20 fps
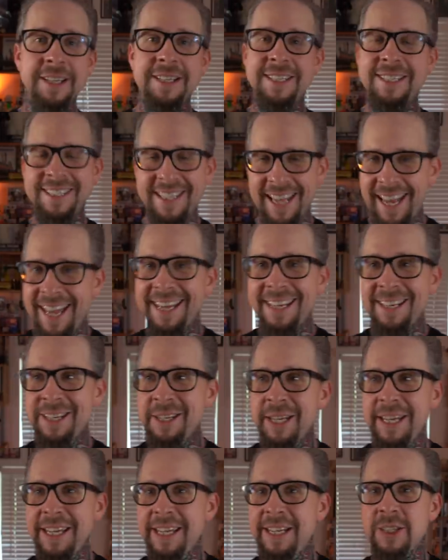The
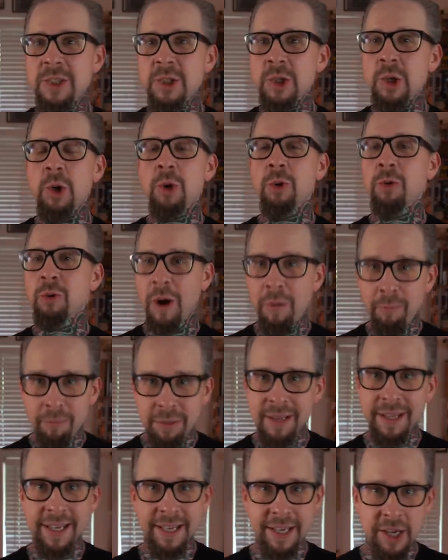sand is
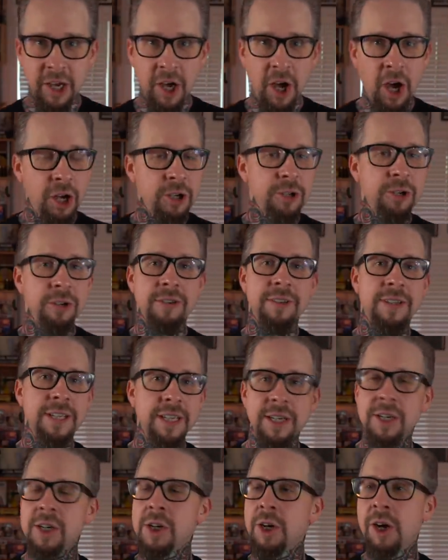crumbling under
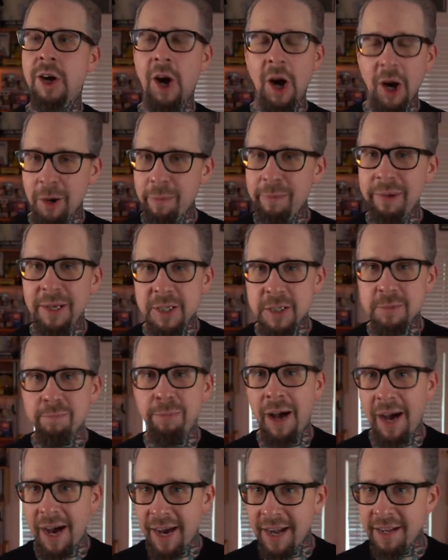the garbage
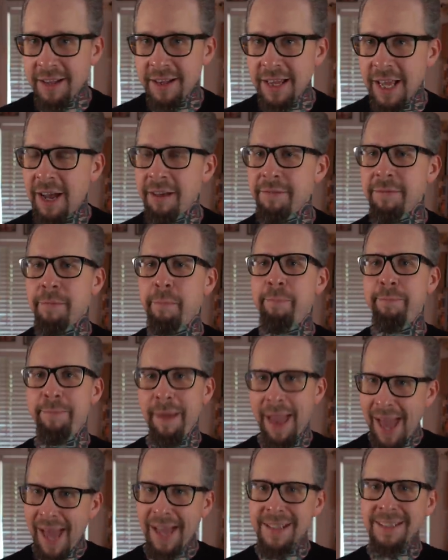pile of
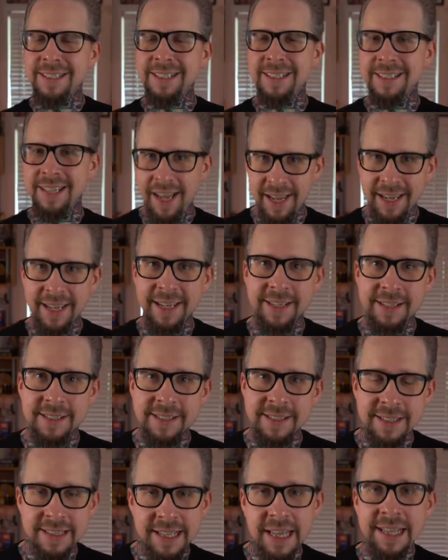bad
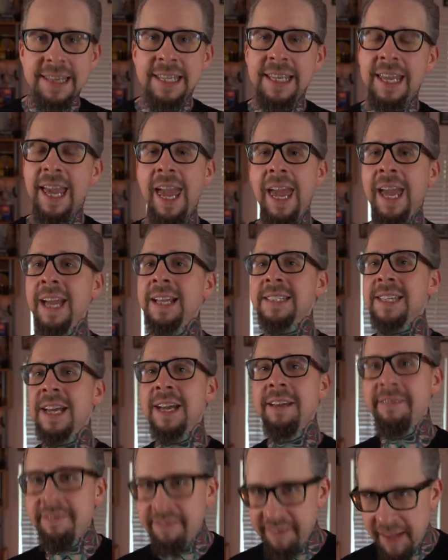science that the
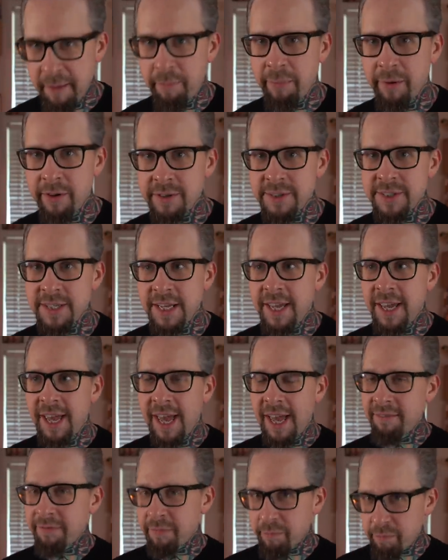anti vapors
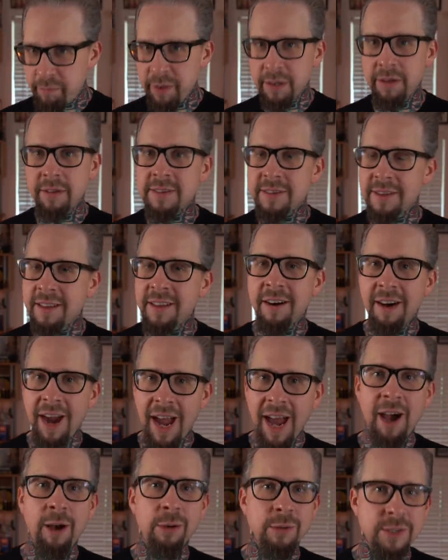have built their
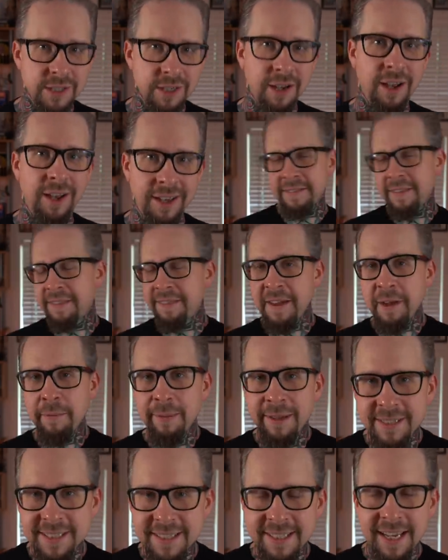house on. The thing
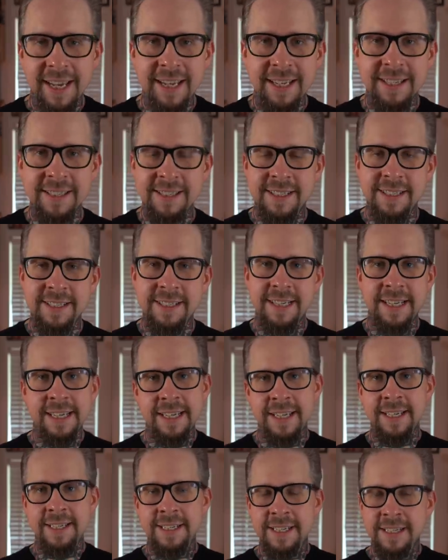about science is
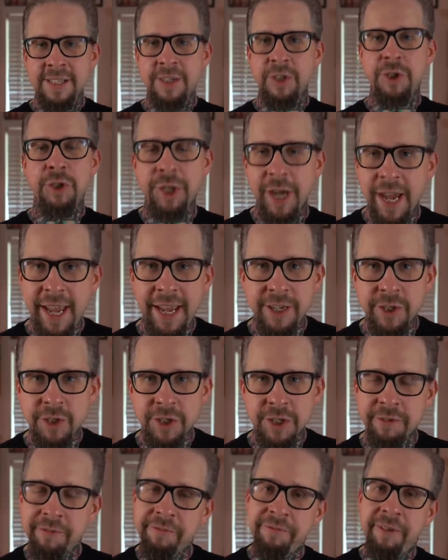it doesn't
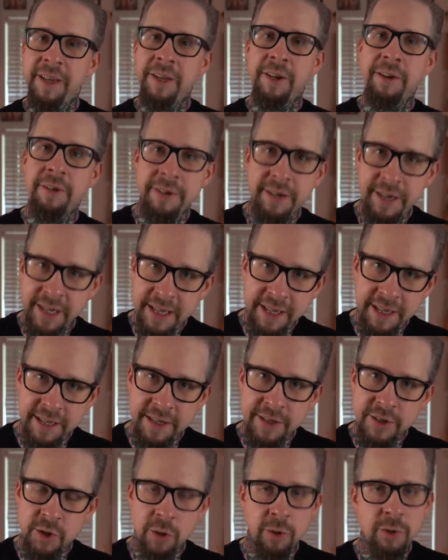change to fit your
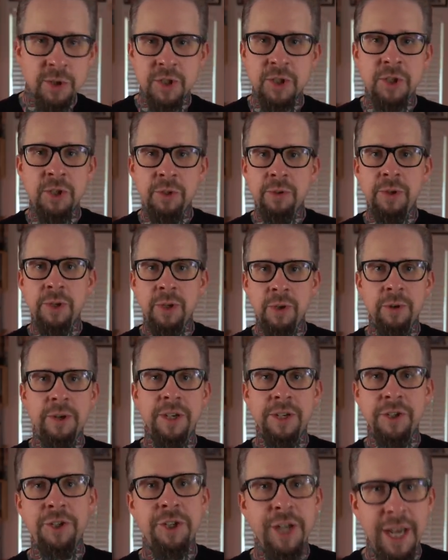needs or suit your
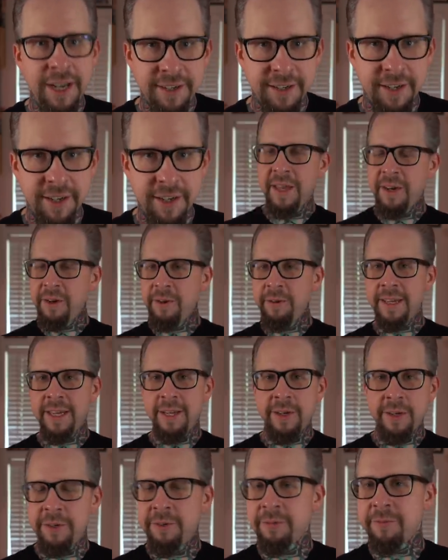agenda. They knew they
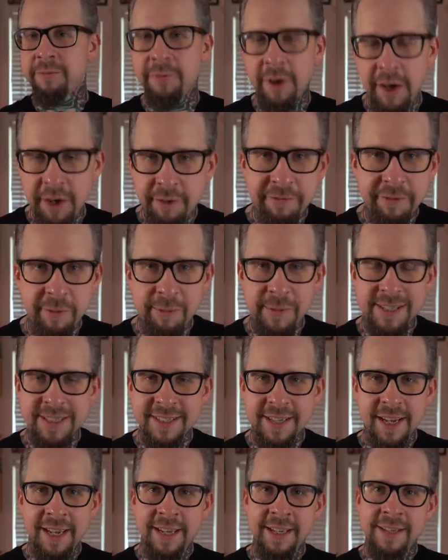couldn't run from the
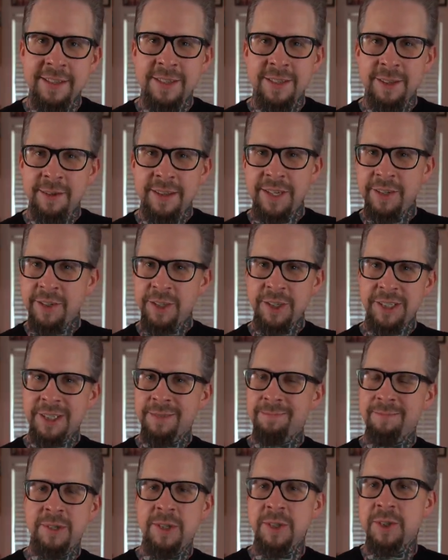science, so they
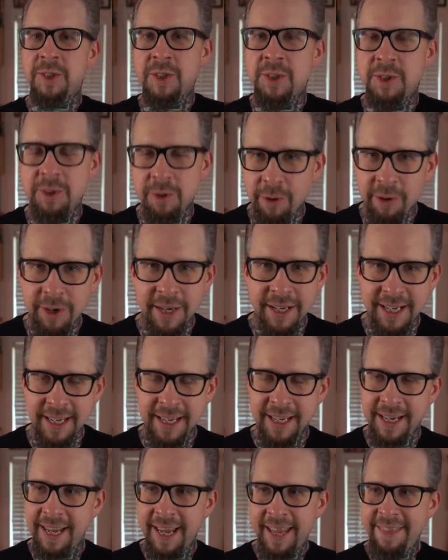just distorted
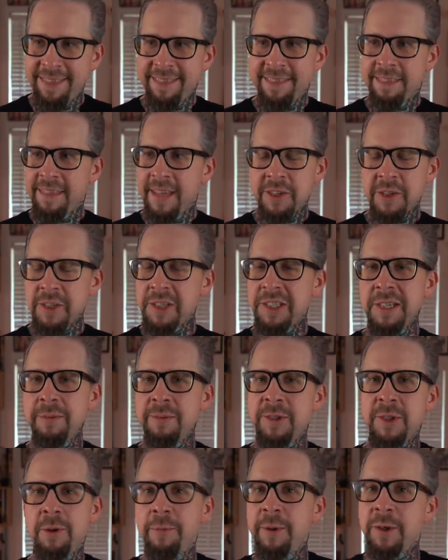it. And that just
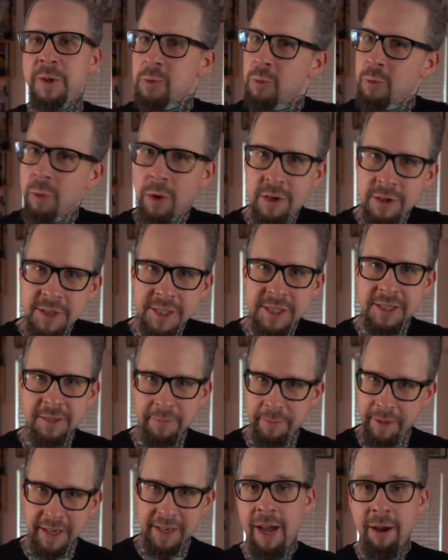seems so much worse to
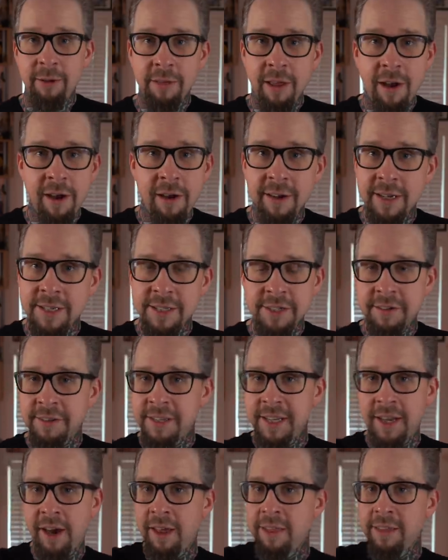me. How long until
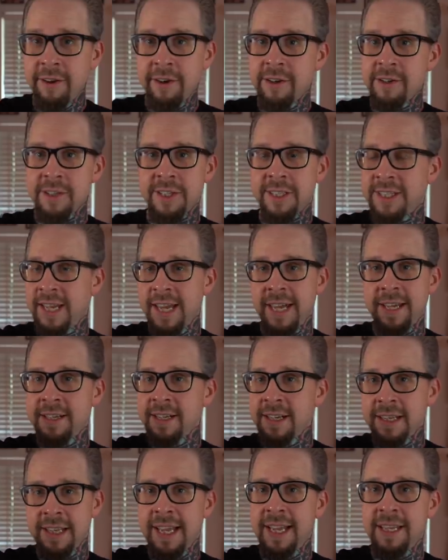the other
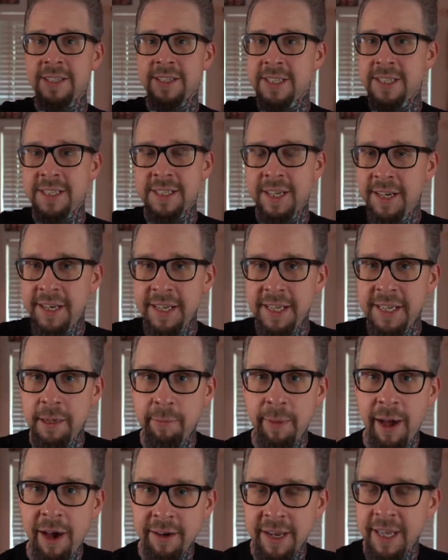Stanton Glantz study
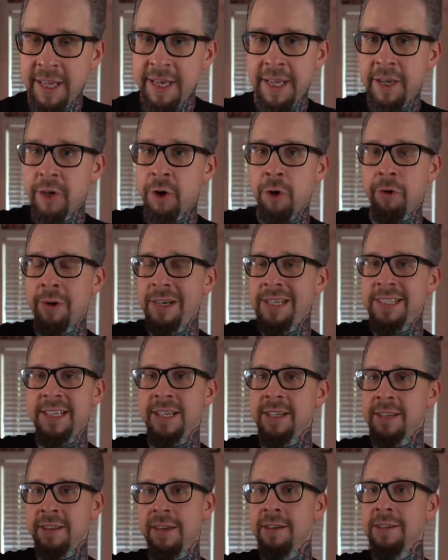about it
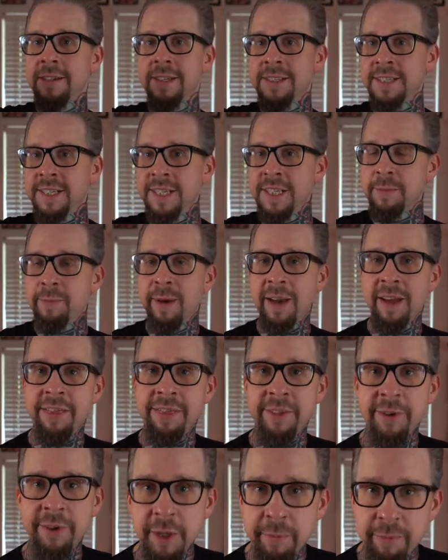increasing lung disease by
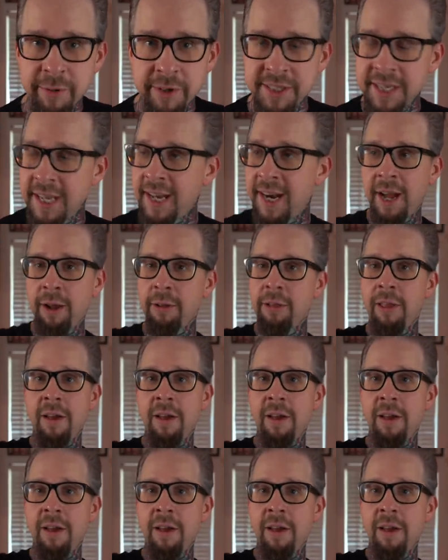30%? How